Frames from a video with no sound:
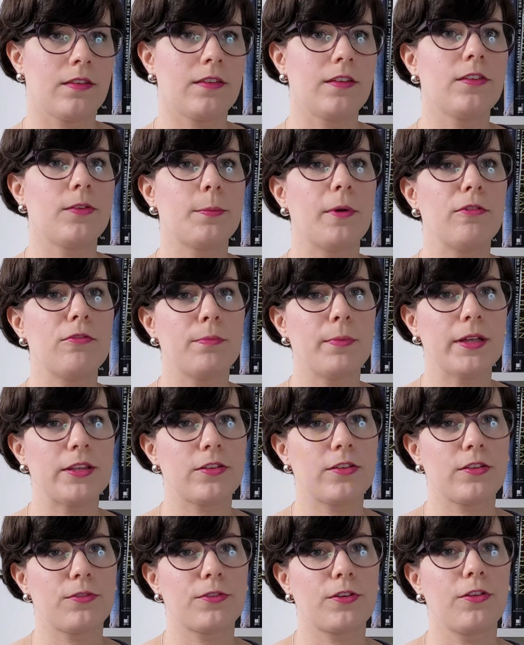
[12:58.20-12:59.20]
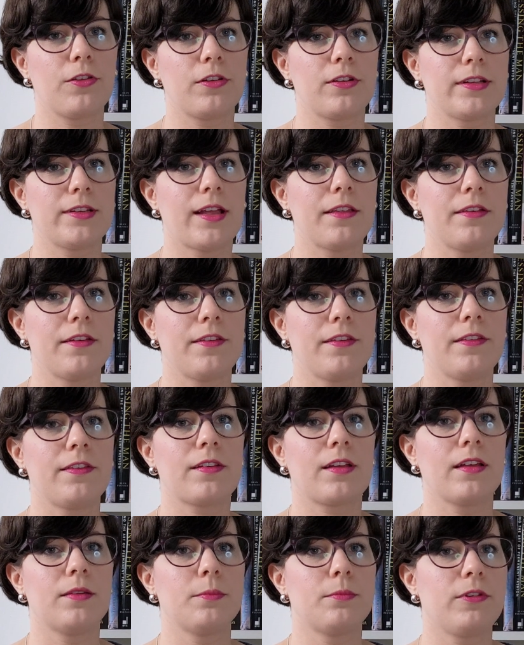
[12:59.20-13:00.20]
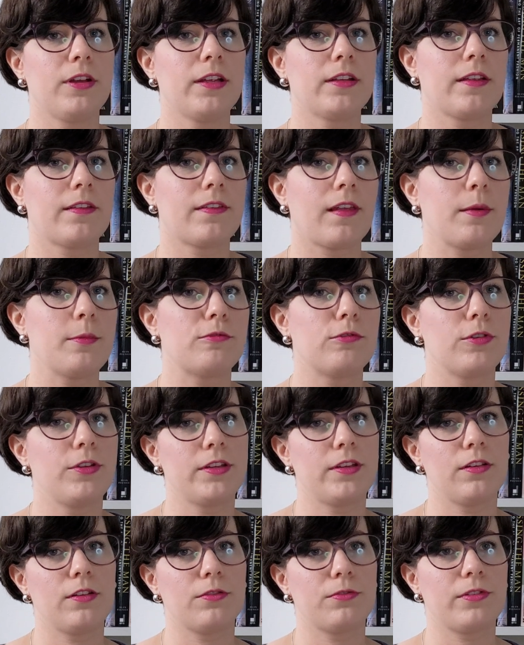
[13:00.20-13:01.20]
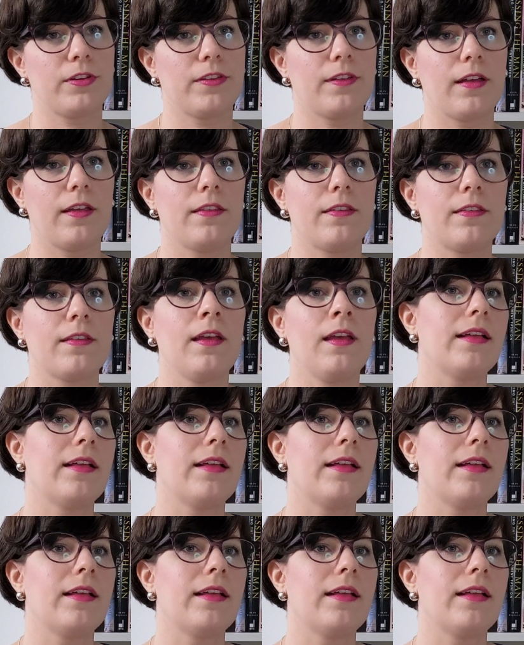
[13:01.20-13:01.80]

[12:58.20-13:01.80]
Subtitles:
Since both methods of color analysis can bring the same quality of results